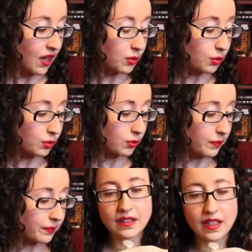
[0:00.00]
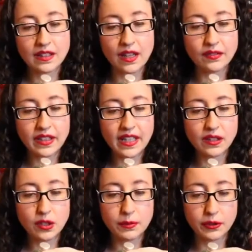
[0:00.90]
Ooh. Lovely
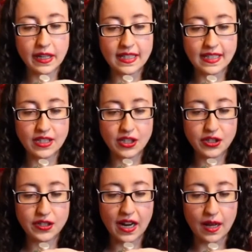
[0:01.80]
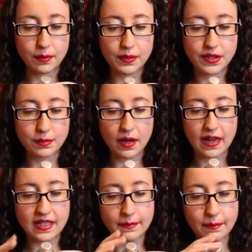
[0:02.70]
Illumicrate Sister Apple
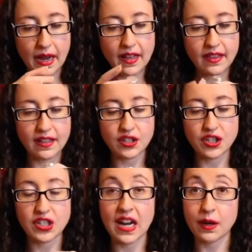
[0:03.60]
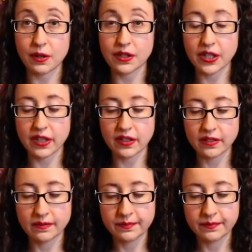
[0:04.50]
Surprise Bath and Shower Gel.